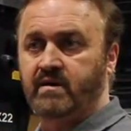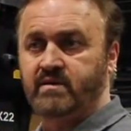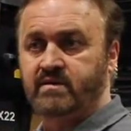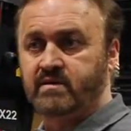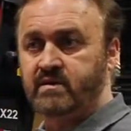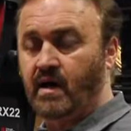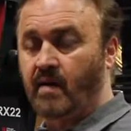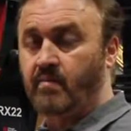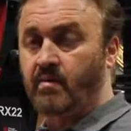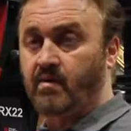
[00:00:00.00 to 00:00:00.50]

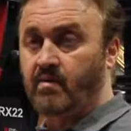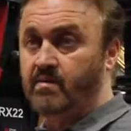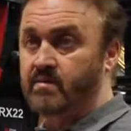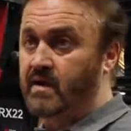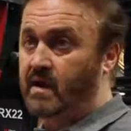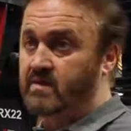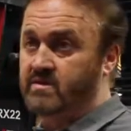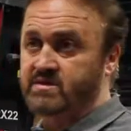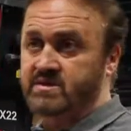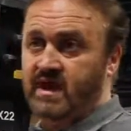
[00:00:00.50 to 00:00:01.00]
doubled
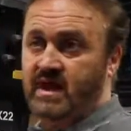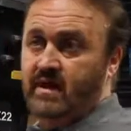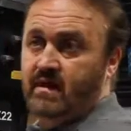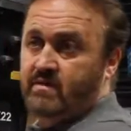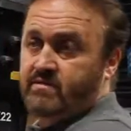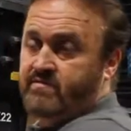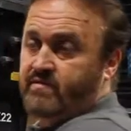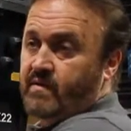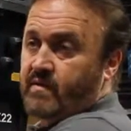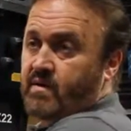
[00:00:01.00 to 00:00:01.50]
our
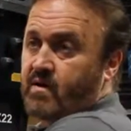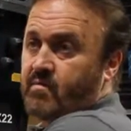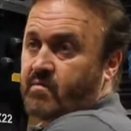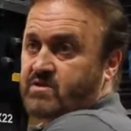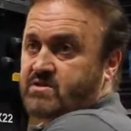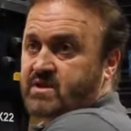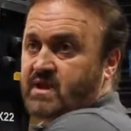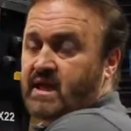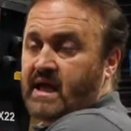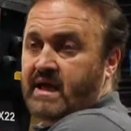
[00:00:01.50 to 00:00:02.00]
sales for
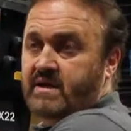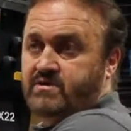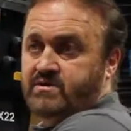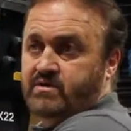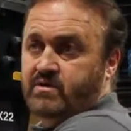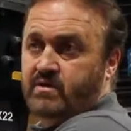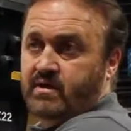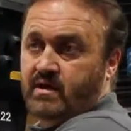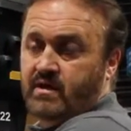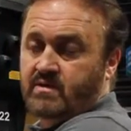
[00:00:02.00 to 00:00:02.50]
almost the last
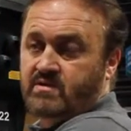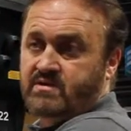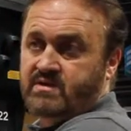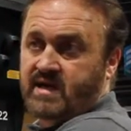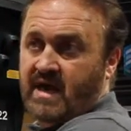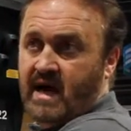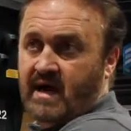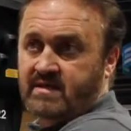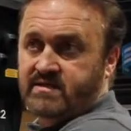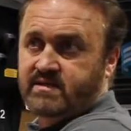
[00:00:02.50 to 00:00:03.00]
2 years
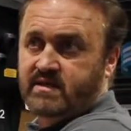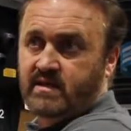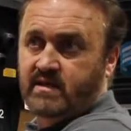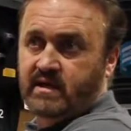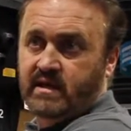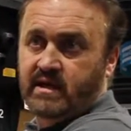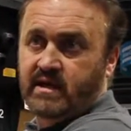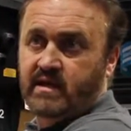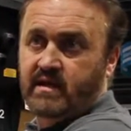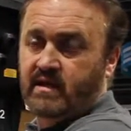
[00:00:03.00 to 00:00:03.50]

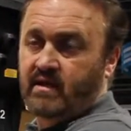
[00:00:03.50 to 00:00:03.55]
constantly,